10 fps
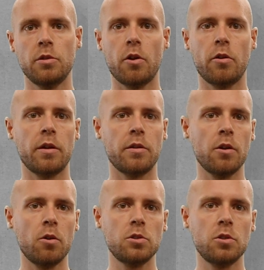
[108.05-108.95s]
so that
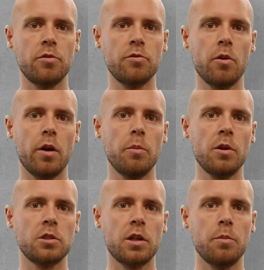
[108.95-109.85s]
no software
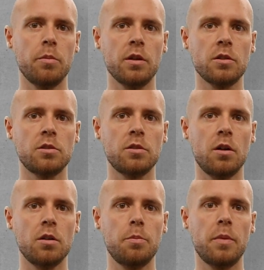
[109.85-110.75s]
image can be
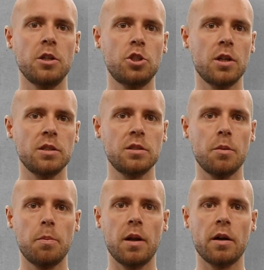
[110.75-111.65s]
installed by
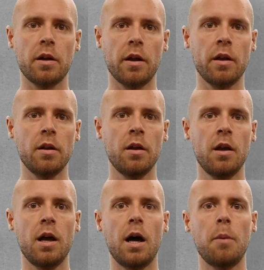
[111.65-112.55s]
just plugging in
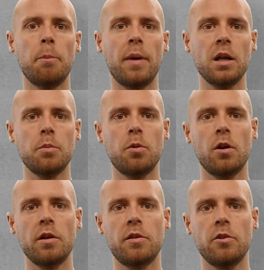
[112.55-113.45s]
a
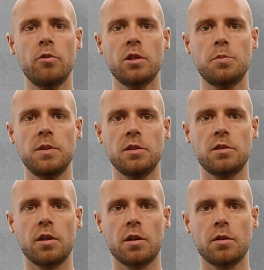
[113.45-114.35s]
manipulated USB
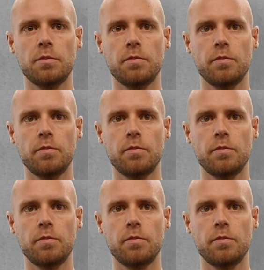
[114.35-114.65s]
stick.